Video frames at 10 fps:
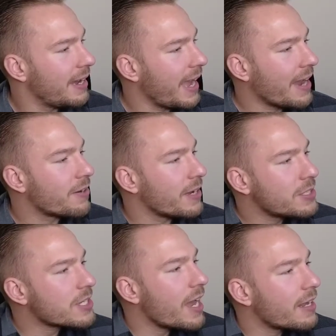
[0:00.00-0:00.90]
I don't know.
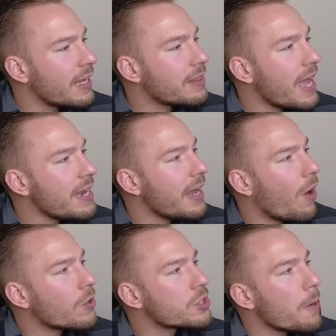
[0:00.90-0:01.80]
It's just eh, then
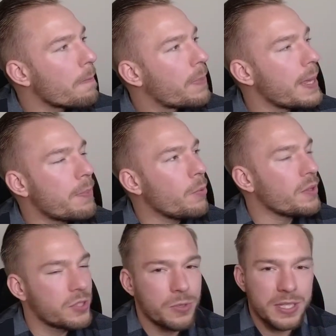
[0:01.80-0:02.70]
also people
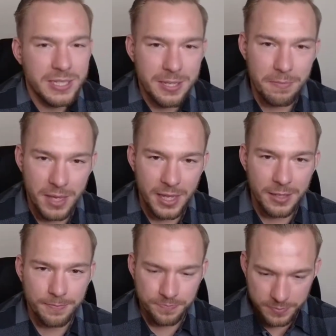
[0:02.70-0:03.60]
will do this to me.